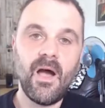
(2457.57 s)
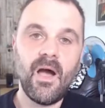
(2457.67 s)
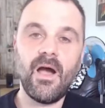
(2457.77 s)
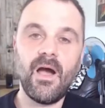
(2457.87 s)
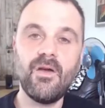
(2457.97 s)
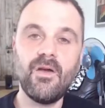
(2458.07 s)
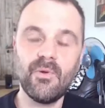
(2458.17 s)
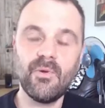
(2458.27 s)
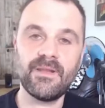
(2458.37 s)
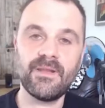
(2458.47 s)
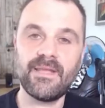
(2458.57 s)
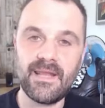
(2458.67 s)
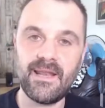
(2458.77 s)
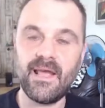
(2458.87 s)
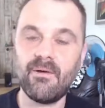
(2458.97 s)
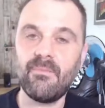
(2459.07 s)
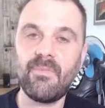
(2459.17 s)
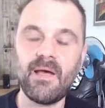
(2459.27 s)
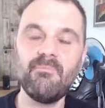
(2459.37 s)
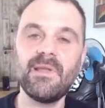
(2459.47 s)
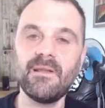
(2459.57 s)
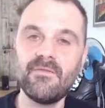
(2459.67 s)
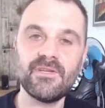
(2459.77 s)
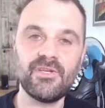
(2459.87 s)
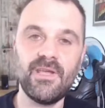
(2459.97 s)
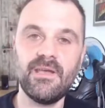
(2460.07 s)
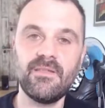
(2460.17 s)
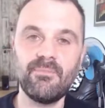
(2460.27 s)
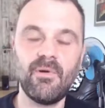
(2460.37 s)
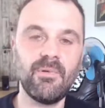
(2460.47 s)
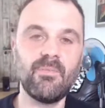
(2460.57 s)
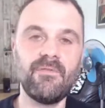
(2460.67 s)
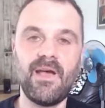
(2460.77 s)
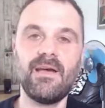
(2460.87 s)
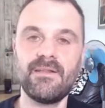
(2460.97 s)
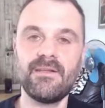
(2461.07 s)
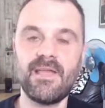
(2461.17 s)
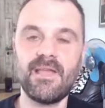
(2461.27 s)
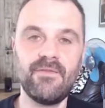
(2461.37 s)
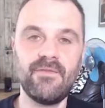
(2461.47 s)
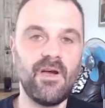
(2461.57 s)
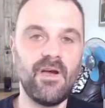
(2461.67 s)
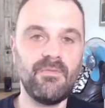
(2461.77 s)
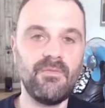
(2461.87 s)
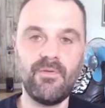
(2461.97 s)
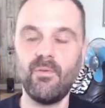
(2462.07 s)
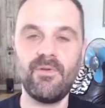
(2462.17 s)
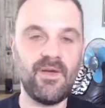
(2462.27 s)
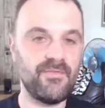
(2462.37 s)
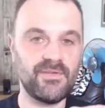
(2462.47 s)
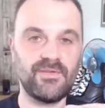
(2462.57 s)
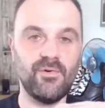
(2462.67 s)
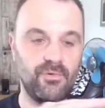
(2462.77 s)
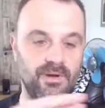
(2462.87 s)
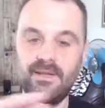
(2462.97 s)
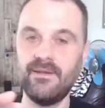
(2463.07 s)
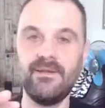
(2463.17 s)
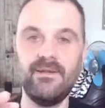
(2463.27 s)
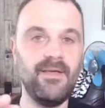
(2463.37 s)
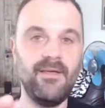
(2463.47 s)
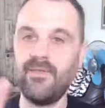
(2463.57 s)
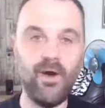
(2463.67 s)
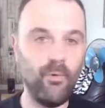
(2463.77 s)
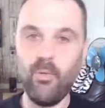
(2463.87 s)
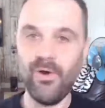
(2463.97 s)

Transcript: I hope that we're going to get it out about middle of this year. The problem we've had is every time I thought we've had the story, the whole